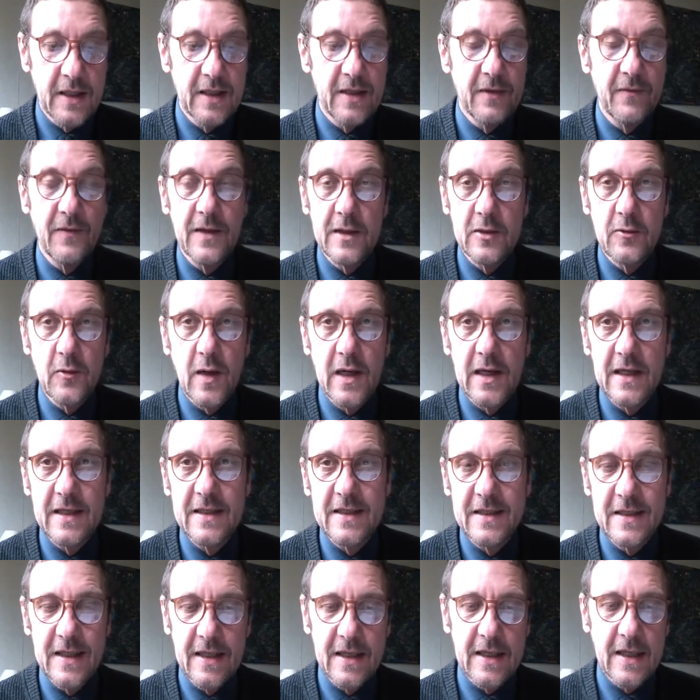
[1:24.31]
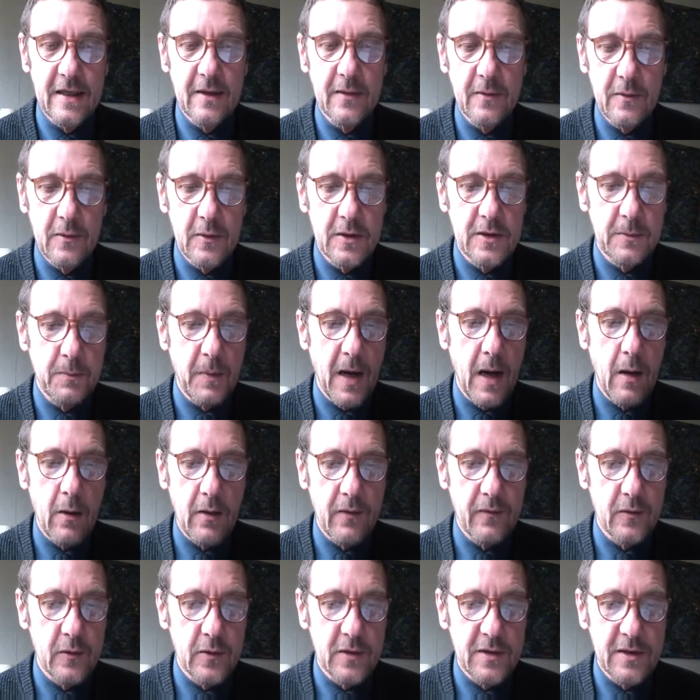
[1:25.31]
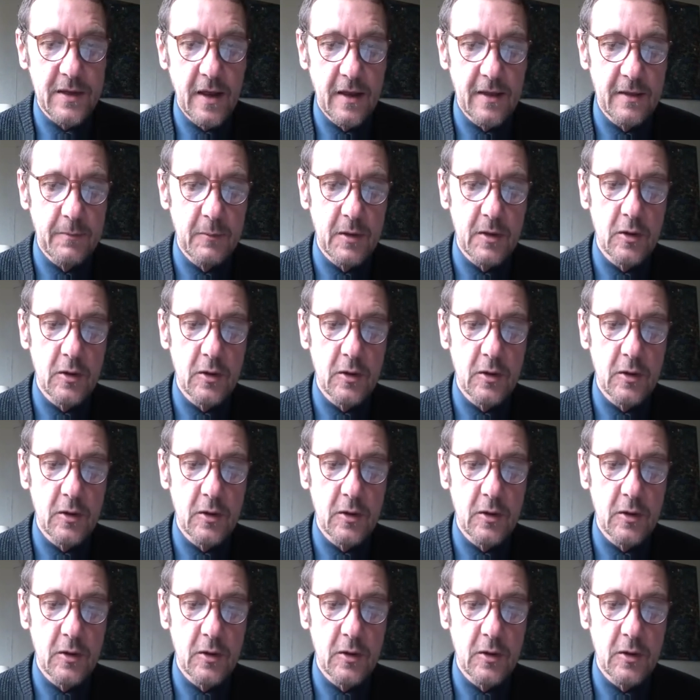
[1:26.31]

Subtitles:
individualistic and its power of the sun.